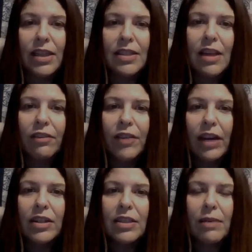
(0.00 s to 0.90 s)
And self
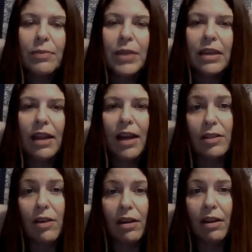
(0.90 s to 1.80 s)
care is something that I
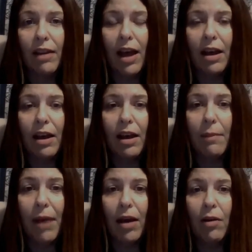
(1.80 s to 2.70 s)
talk a lot
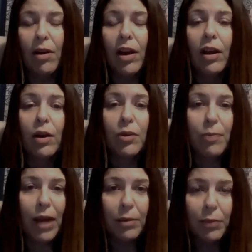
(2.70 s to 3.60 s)
about
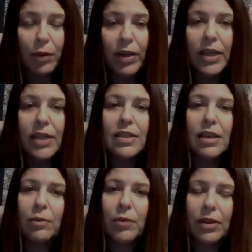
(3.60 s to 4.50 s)
with my employees
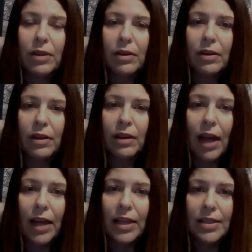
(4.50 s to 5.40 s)
and with the
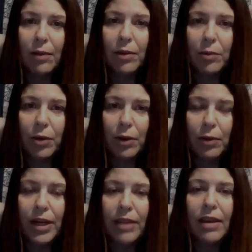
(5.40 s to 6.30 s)
clients that we work
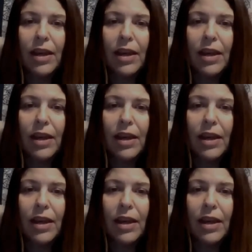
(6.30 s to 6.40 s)
with.